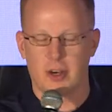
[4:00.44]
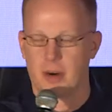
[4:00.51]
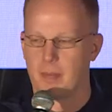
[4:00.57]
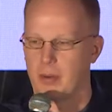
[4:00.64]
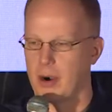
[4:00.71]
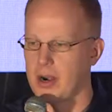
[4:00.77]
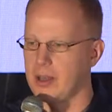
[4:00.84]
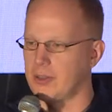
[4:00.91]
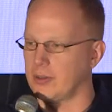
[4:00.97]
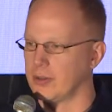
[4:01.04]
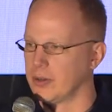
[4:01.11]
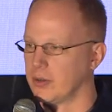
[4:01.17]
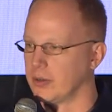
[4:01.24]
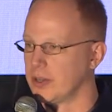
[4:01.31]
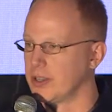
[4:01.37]
our
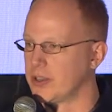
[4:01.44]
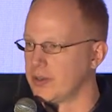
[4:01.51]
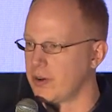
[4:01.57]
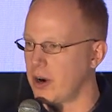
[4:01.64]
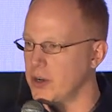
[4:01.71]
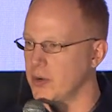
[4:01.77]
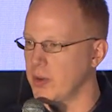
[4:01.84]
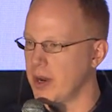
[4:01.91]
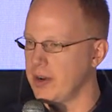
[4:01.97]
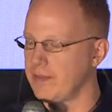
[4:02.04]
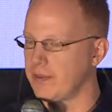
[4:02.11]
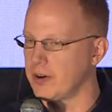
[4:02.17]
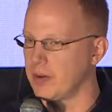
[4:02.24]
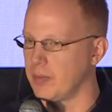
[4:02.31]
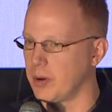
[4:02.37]
breakthrough. Are you ready
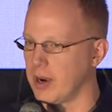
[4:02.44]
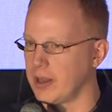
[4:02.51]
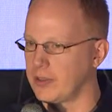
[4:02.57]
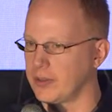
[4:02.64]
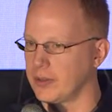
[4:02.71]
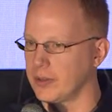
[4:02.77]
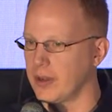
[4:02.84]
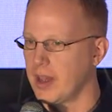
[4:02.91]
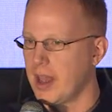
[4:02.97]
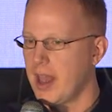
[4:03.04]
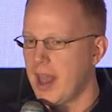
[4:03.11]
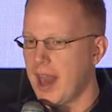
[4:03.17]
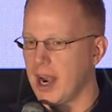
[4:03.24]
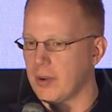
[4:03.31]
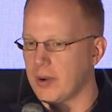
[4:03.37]
for a breakthrough?
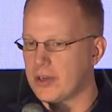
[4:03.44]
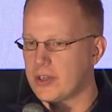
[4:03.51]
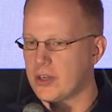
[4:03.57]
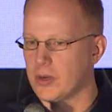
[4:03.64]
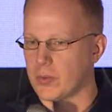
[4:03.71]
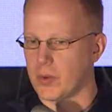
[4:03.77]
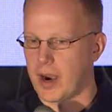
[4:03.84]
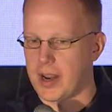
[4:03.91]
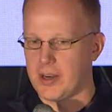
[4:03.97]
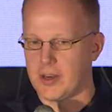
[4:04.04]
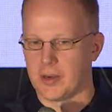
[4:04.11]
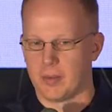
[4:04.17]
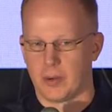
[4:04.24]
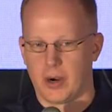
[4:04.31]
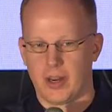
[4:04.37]
And I want you to write
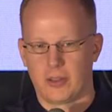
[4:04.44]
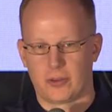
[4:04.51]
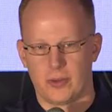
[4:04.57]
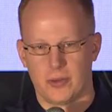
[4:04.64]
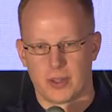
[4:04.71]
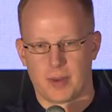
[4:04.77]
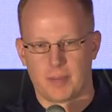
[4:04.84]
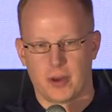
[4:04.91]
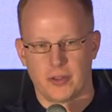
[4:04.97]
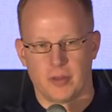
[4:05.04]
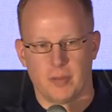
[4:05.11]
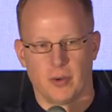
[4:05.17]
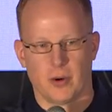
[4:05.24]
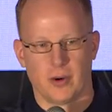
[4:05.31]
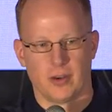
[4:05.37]
your breakthroughs up on the
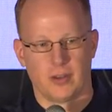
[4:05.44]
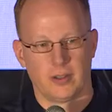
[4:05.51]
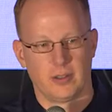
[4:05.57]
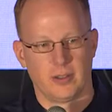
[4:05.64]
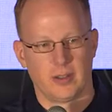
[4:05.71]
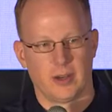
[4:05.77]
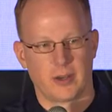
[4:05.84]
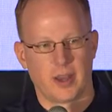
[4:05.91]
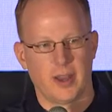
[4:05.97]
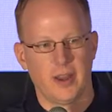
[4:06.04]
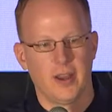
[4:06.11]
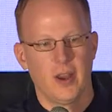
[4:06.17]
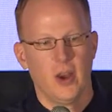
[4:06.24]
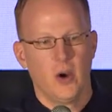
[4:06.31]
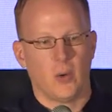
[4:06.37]
board. Okay?
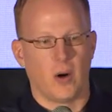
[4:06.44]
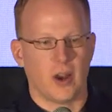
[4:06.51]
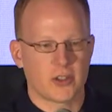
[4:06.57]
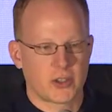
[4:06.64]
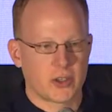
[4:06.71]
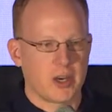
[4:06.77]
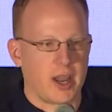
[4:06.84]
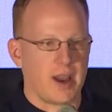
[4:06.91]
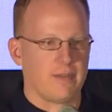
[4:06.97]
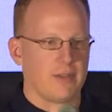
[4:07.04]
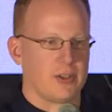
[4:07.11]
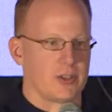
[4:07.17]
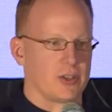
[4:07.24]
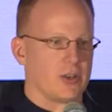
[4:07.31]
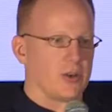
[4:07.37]
We're also going to have
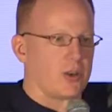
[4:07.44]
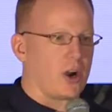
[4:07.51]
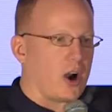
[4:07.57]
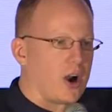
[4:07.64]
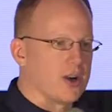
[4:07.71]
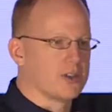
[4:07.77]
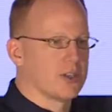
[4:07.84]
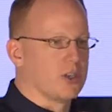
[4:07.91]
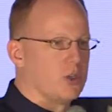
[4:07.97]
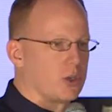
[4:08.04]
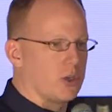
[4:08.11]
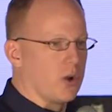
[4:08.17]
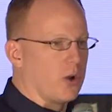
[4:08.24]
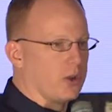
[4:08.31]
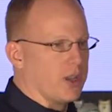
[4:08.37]
these little cards that you
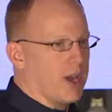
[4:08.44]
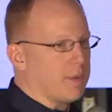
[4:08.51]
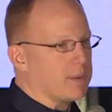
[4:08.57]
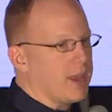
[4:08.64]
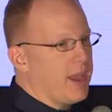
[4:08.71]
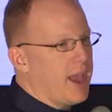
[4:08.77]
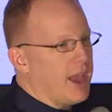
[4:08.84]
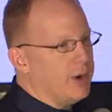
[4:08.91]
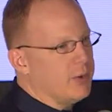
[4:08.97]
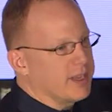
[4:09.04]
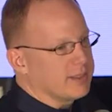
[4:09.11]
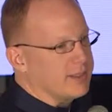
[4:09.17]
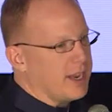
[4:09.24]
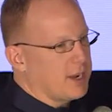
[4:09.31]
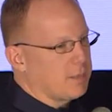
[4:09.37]
can hold up, and we can
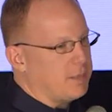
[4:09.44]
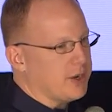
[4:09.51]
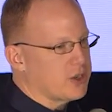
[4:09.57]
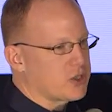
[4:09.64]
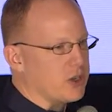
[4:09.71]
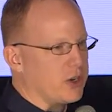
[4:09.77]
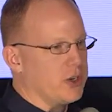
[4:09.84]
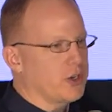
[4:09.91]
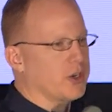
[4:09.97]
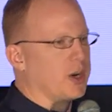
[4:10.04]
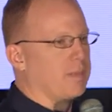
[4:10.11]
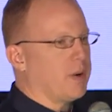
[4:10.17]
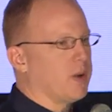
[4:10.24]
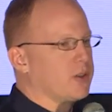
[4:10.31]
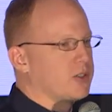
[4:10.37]
take a picture, and you're going to
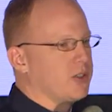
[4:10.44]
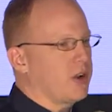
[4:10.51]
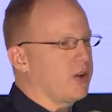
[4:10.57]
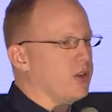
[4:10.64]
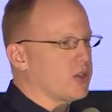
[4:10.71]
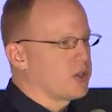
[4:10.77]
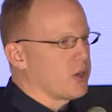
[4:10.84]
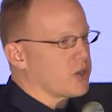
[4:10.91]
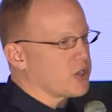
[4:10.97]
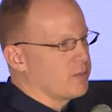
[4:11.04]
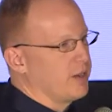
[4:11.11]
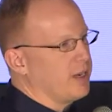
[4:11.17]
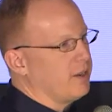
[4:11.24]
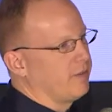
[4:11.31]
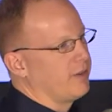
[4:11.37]
post it on your social
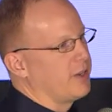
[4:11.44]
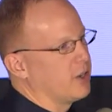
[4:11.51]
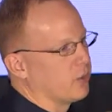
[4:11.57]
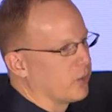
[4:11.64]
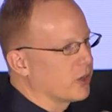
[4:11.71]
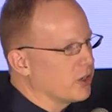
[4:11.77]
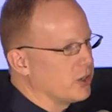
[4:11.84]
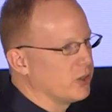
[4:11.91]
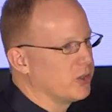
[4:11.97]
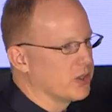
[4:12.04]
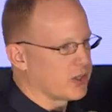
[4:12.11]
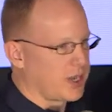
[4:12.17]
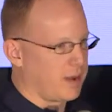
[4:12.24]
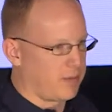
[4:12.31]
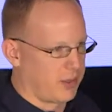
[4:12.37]
media feed, and we're going to do the
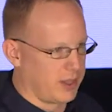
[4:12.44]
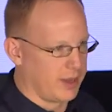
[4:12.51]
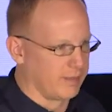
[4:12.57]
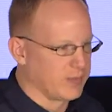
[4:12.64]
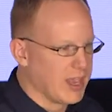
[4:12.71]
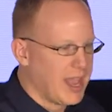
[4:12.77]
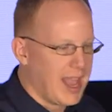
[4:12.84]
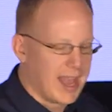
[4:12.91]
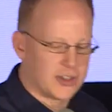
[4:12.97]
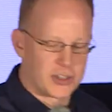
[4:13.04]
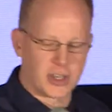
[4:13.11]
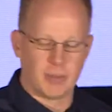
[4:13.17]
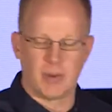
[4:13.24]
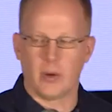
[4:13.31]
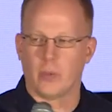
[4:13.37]
same thing. And it's
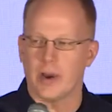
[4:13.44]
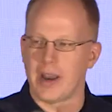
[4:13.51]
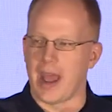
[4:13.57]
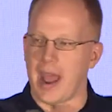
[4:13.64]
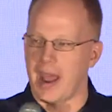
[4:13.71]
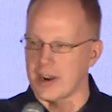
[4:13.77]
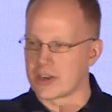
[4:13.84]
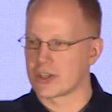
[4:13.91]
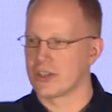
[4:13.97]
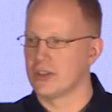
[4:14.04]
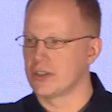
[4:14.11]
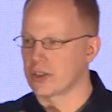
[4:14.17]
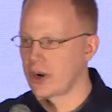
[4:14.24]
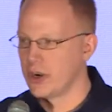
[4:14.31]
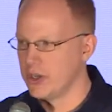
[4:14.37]
going to be, what
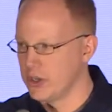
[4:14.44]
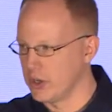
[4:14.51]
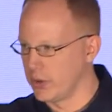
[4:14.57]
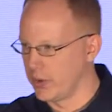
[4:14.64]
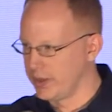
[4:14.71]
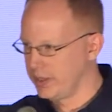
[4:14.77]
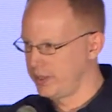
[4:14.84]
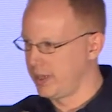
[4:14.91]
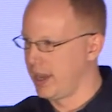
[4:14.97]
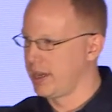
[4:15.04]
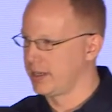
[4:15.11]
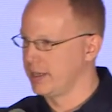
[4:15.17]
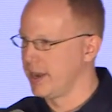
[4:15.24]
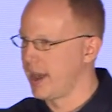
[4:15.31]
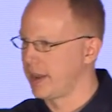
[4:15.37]
actions are you going to take
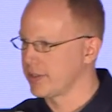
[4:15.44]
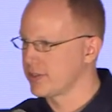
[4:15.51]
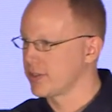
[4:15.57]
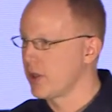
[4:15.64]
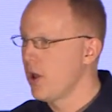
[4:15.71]
next?